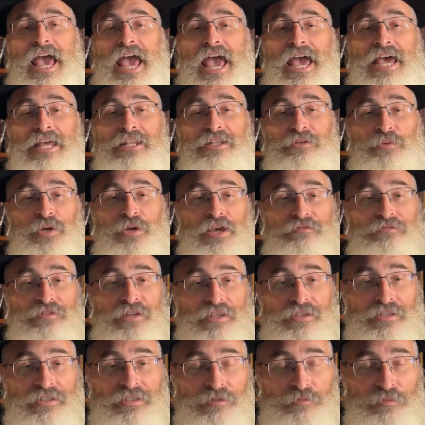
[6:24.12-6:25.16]
and we have
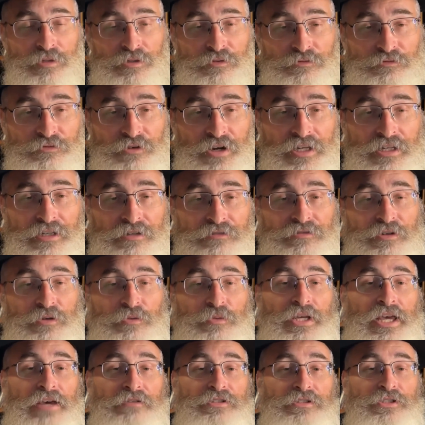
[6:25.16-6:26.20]
nothing to be afraid of, and
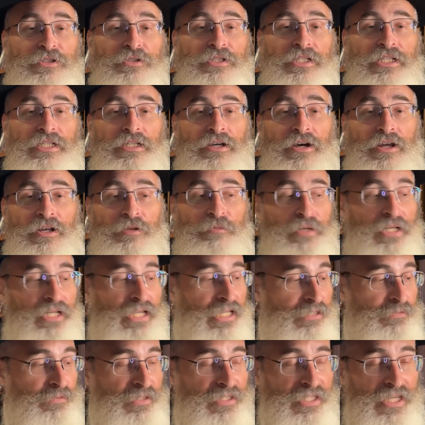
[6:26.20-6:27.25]
we have certainty God Almighty
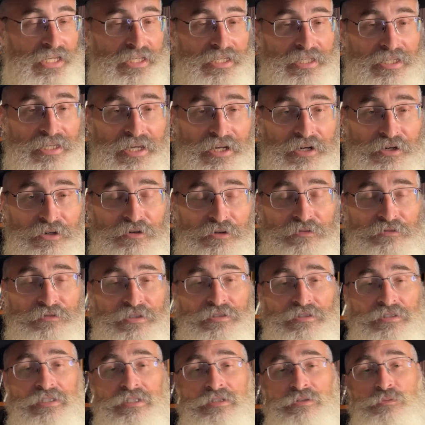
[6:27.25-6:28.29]
has been taking care of
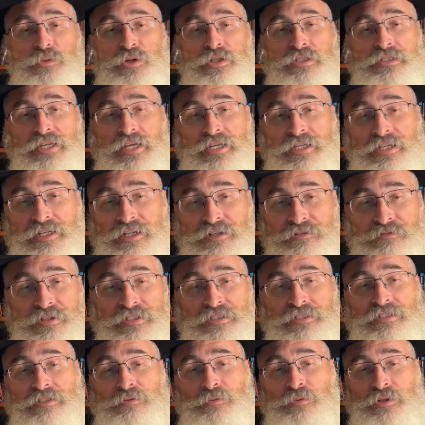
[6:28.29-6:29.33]
us and will take care of
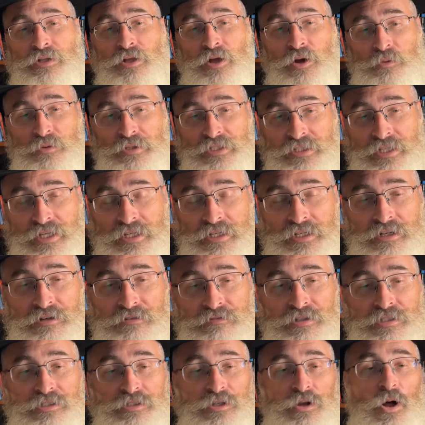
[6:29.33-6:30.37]
us and will always take care
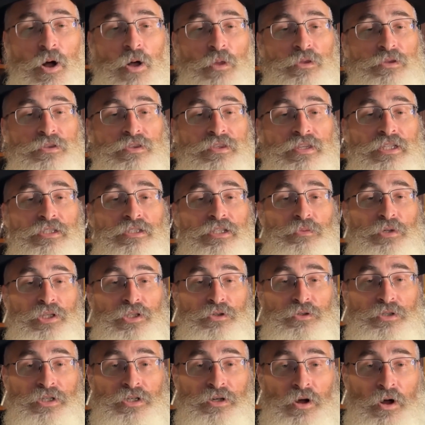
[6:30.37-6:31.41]
of us, and all the things that we
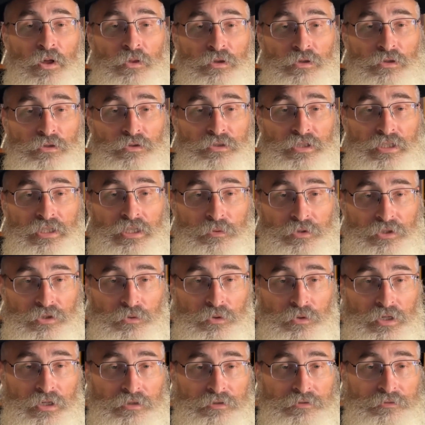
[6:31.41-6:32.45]
learn and all the learning that we
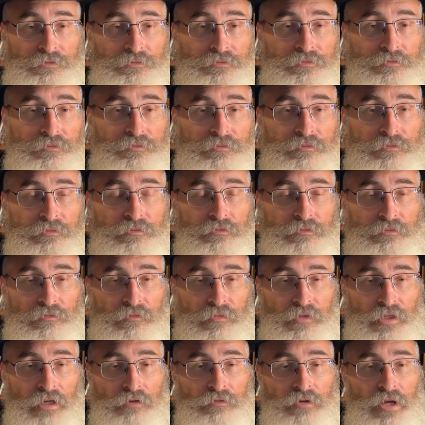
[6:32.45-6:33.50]
do here
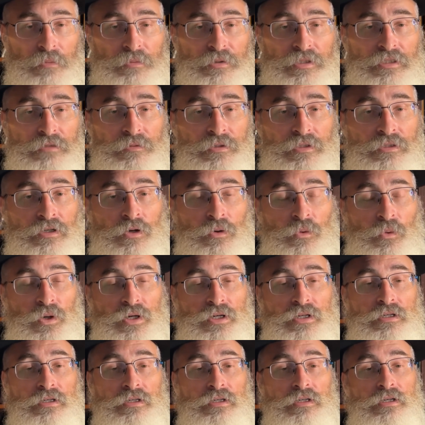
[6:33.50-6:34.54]
at
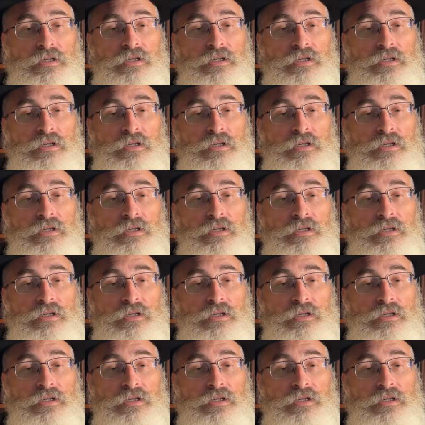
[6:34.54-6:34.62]
rabbismith.org.